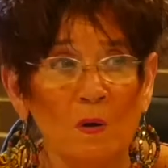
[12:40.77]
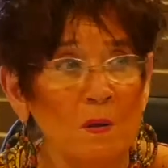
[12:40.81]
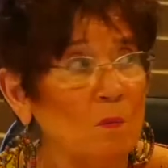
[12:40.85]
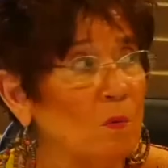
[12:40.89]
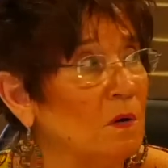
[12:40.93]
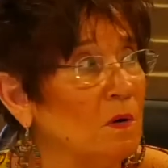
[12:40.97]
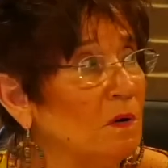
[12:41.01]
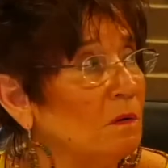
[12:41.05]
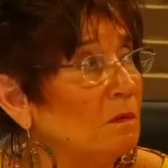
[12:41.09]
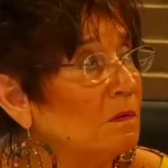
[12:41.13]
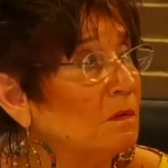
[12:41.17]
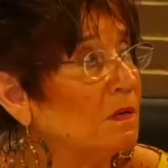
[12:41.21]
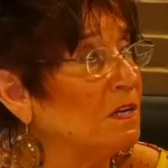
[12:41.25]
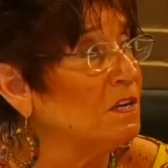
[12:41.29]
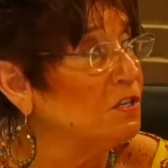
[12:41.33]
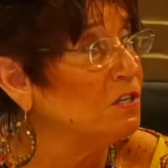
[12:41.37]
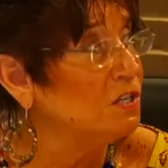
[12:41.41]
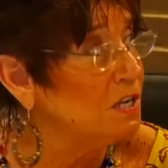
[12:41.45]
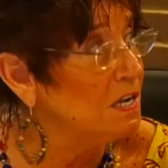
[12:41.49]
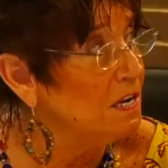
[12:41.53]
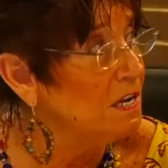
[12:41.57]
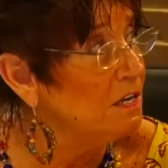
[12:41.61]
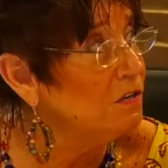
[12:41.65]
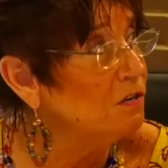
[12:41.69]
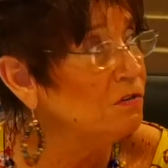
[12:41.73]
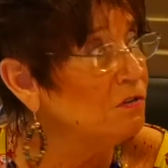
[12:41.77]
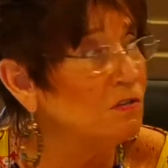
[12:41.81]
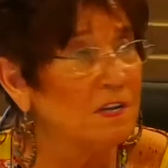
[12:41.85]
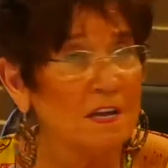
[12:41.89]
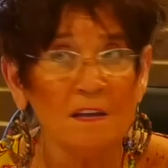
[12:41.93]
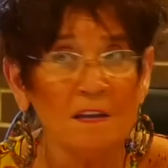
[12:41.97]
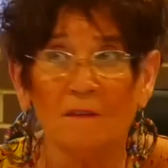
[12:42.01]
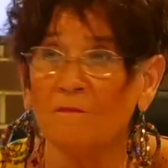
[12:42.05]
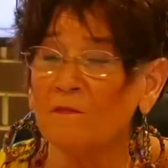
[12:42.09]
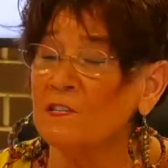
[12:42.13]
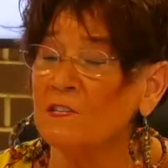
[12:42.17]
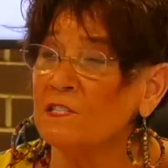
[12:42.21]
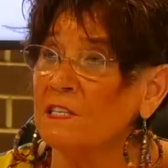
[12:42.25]
will continue to
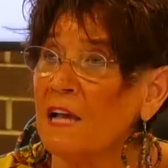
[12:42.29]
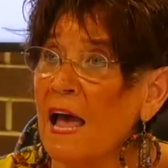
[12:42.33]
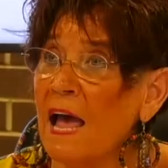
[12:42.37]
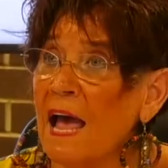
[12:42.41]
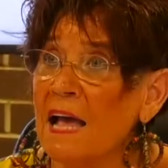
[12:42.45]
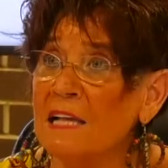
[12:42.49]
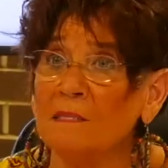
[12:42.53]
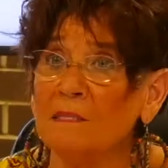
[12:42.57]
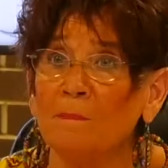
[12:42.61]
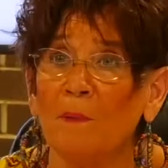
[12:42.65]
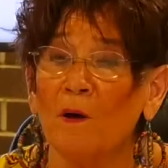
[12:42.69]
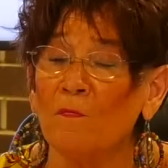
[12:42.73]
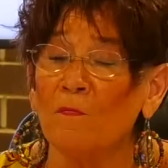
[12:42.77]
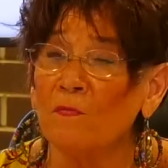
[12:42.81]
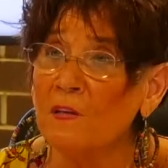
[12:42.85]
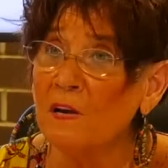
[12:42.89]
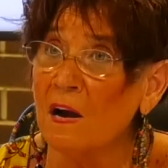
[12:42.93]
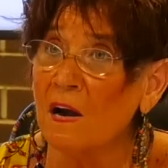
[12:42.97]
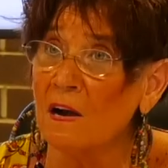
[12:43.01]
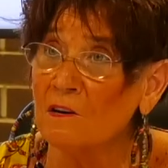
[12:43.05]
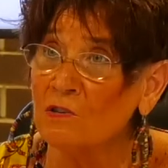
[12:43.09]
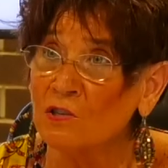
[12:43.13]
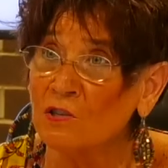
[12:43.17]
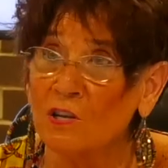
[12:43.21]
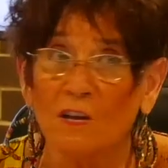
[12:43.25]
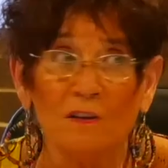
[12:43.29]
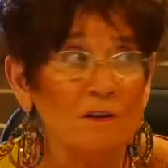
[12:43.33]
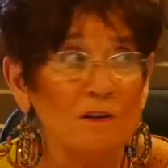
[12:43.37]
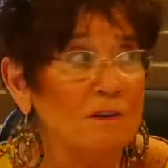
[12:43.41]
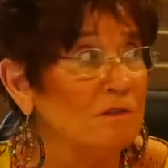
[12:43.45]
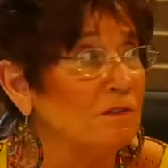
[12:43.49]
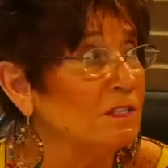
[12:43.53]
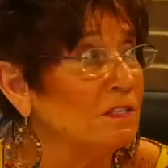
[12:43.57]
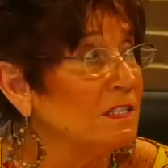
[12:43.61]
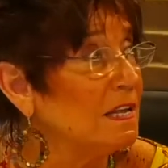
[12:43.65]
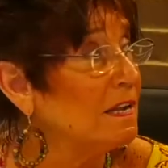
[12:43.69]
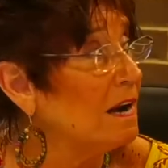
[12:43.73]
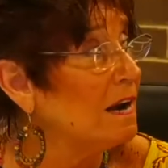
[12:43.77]
emphasize both in our
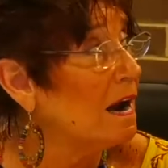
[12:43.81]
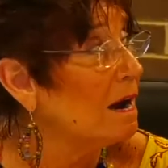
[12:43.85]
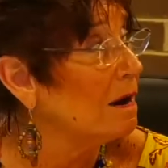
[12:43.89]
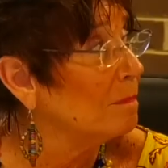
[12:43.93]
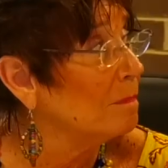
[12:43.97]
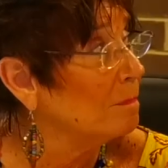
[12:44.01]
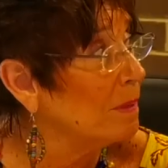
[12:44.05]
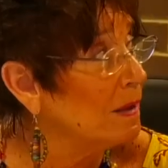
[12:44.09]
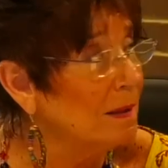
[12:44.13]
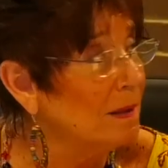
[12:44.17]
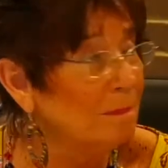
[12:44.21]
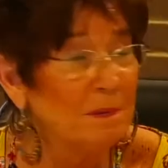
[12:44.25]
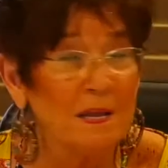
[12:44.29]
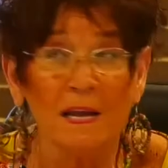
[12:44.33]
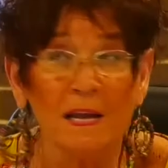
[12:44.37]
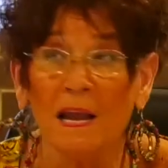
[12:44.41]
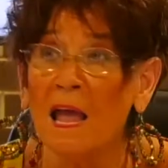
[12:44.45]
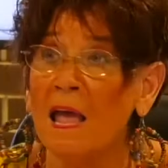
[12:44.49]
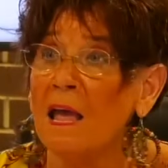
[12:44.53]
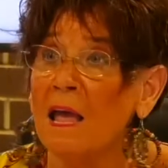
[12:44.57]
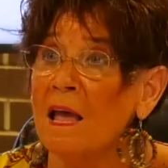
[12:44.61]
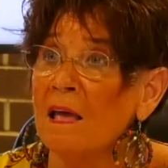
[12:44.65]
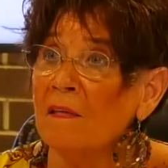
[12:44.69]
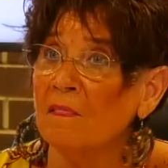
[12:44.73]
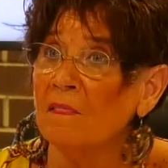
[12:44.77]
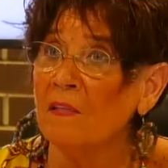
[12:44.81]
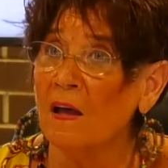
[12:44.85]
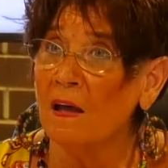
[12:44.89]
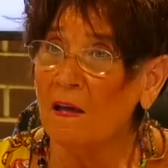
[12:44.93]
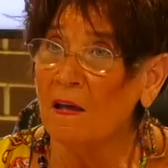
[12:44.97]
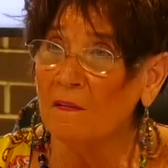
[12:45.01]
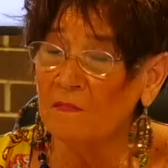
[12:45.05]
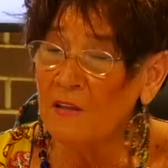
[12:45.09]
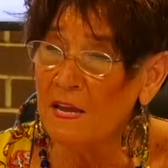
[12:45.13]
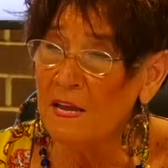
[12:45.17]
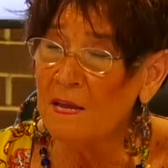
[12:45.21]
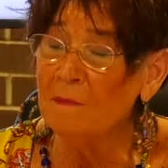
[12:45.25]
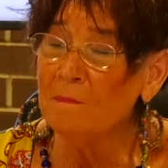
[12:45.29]
schools and our public,
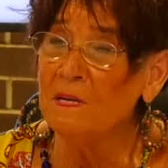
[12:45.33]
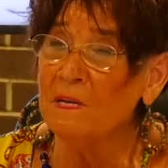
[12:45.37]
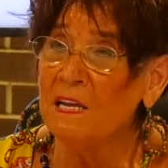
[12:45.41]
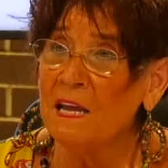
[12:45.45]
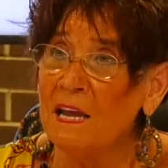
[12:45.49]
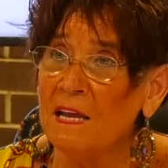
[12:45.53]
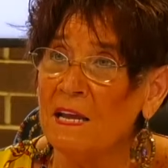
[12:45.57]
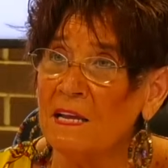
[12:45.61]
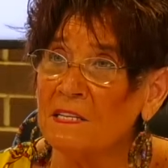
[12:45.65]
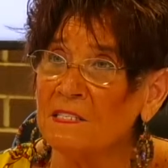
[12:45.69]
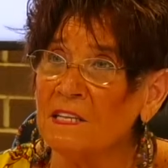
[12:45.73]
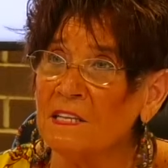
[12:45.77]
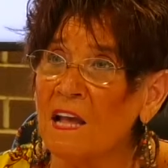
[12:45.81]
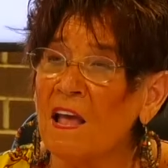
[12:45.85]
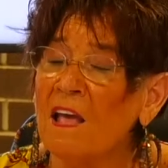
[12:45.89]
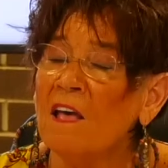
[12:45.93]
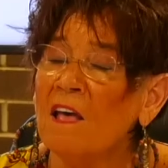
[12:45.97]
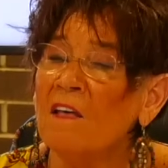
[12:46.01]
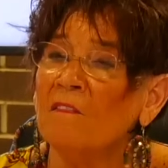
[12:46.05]
the MDS.